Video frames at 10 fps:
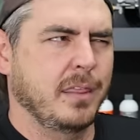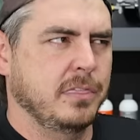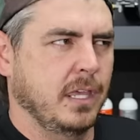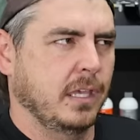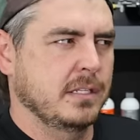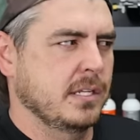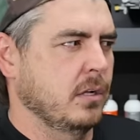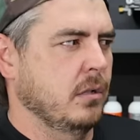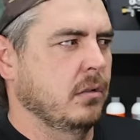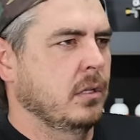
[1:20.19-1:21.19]
I think,
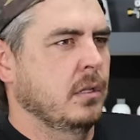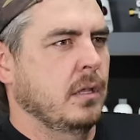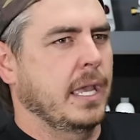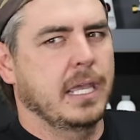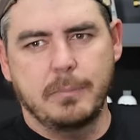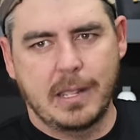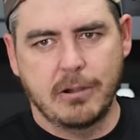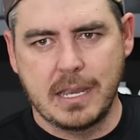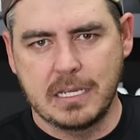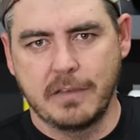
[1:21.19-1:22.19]
until I get a
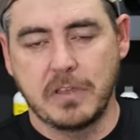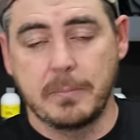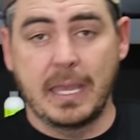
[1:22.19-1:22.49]
better idea of it.